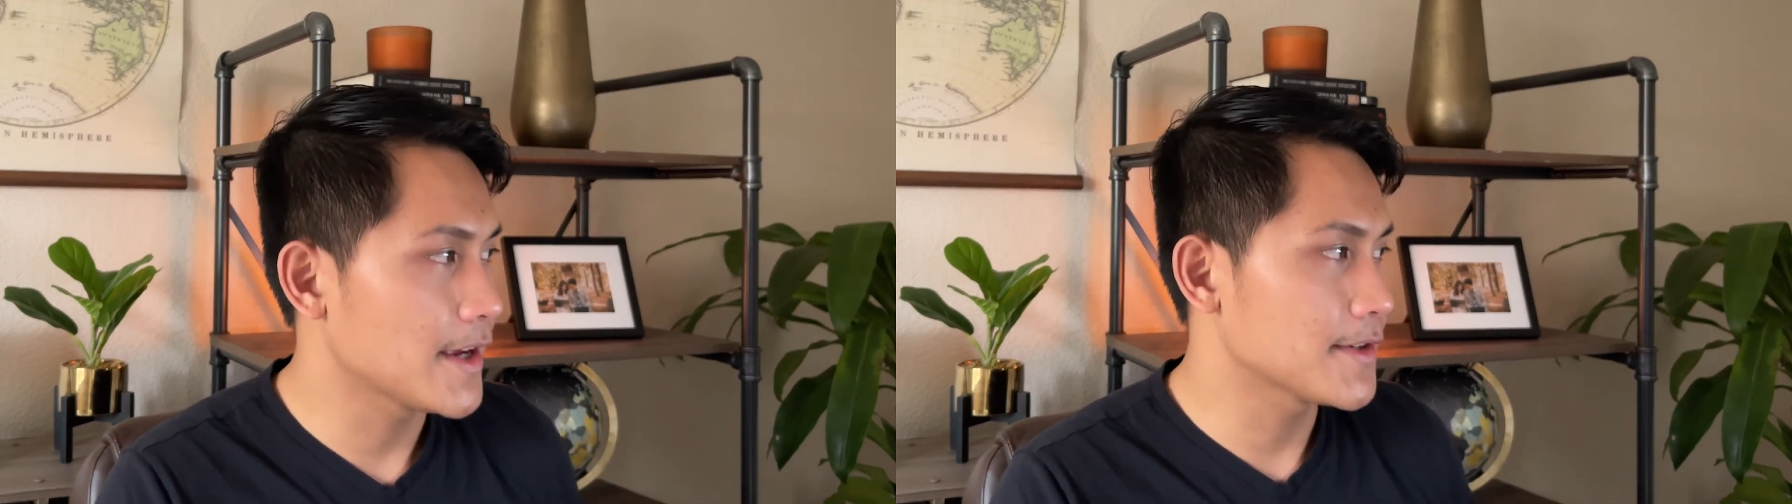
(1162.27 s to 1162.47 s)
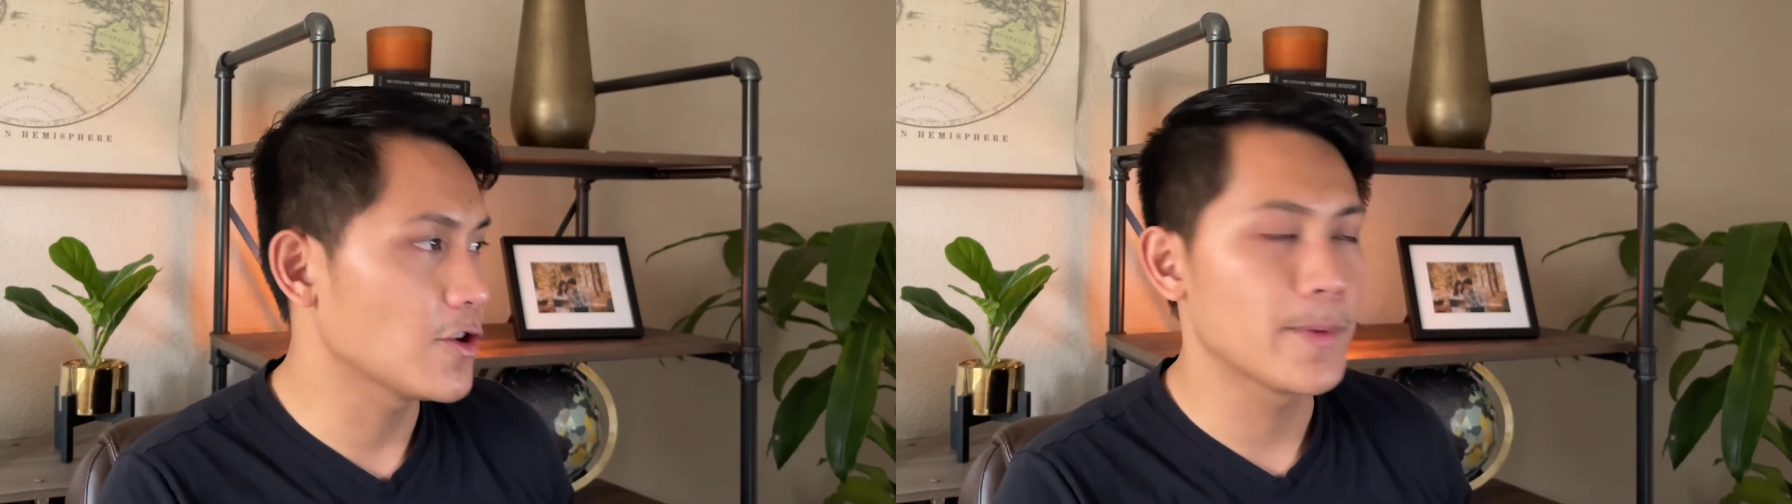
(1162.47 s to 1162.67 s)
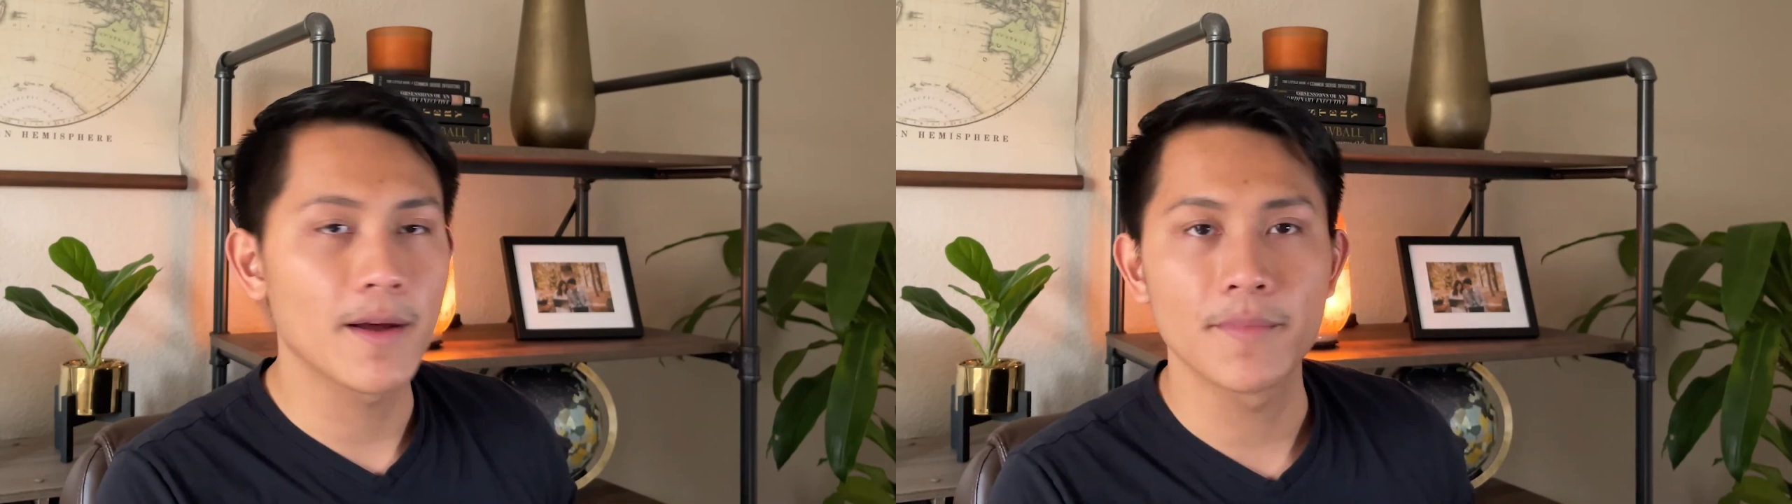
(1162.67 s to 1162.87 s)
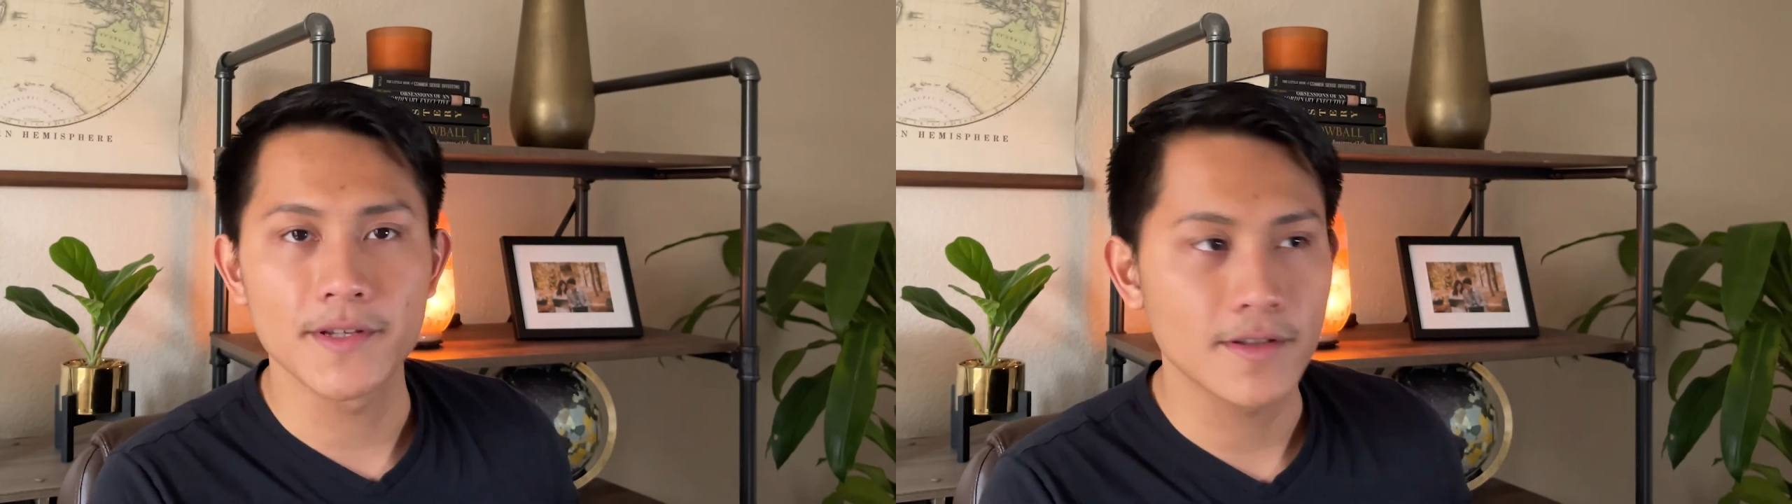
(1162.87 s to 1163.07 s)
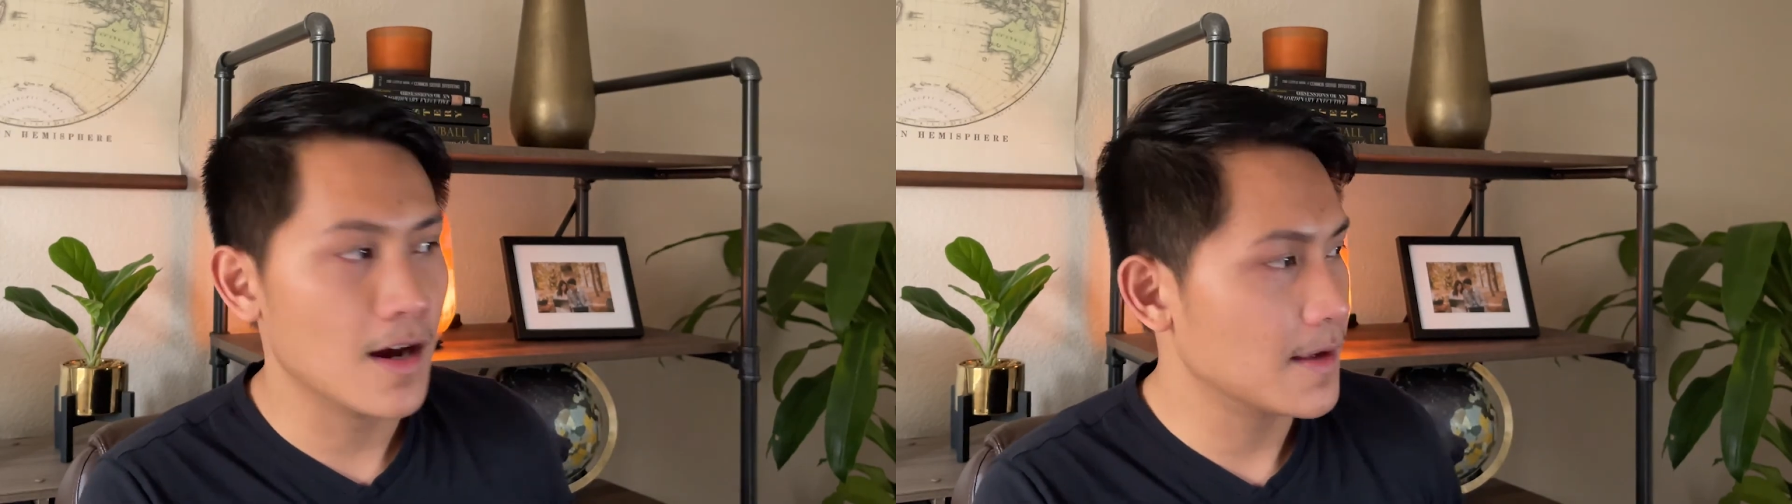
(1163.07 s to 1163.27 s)
I just opened up
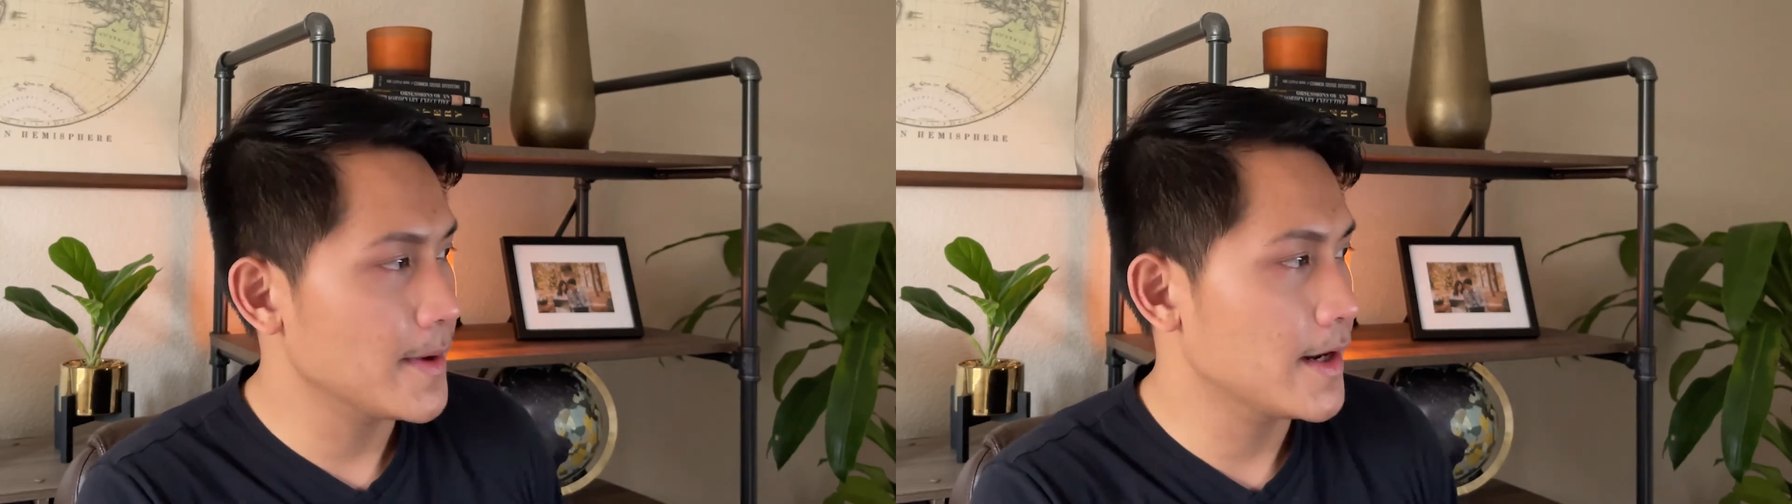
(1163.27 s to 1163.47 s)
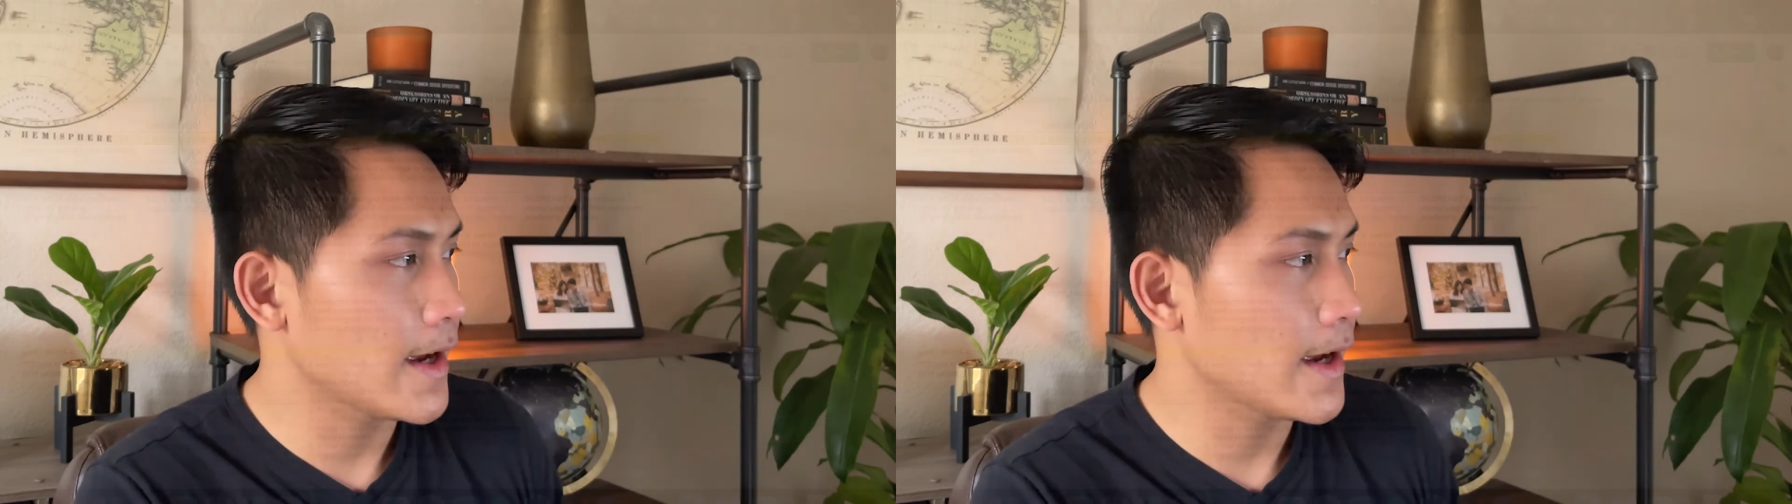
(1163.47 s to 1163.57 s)
this document.